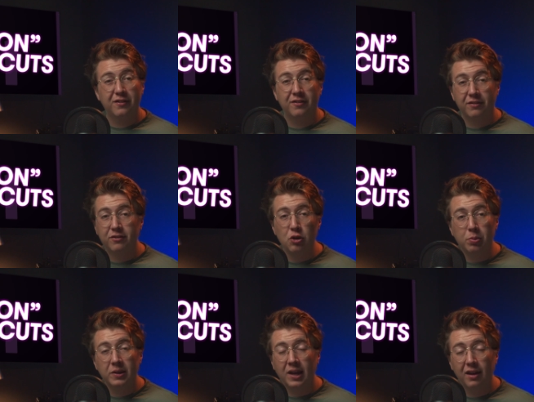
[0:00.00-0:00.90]
to
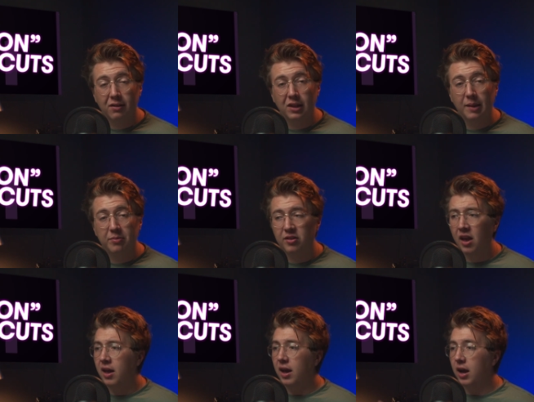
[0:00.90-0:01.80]
duplicate clips,
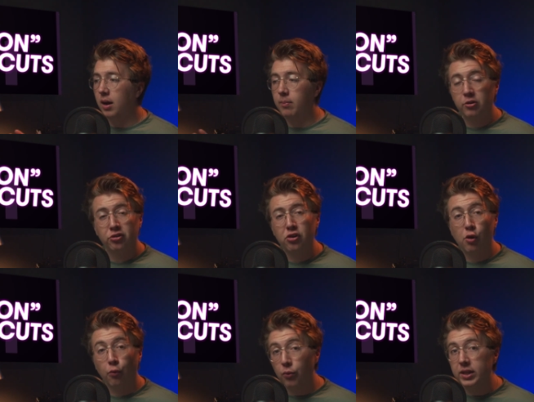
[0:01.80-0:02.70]
um, I'll show
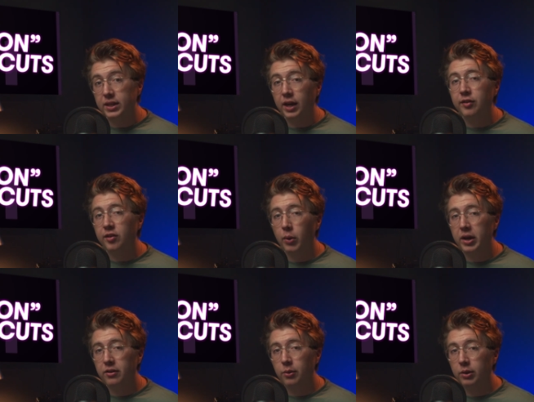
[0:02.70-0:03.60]
you a really easy
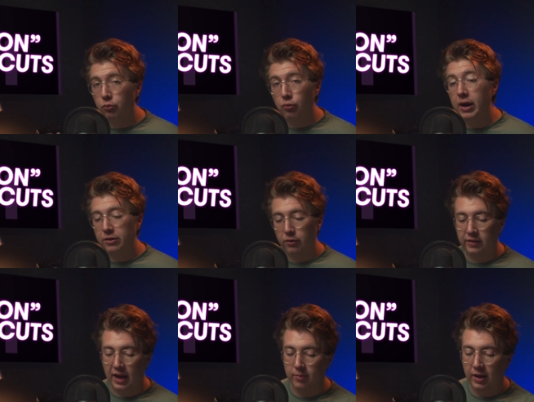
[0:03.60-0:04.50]
way to do it right in your
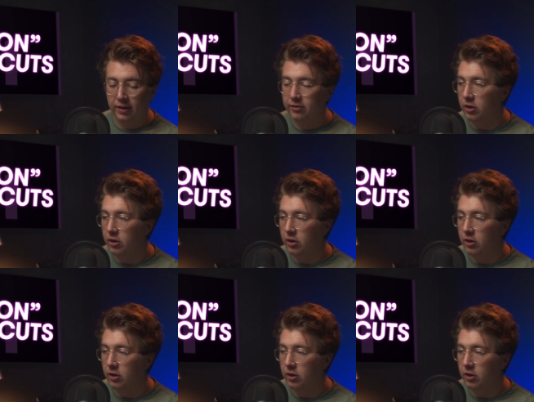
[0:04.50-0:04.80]
timeline.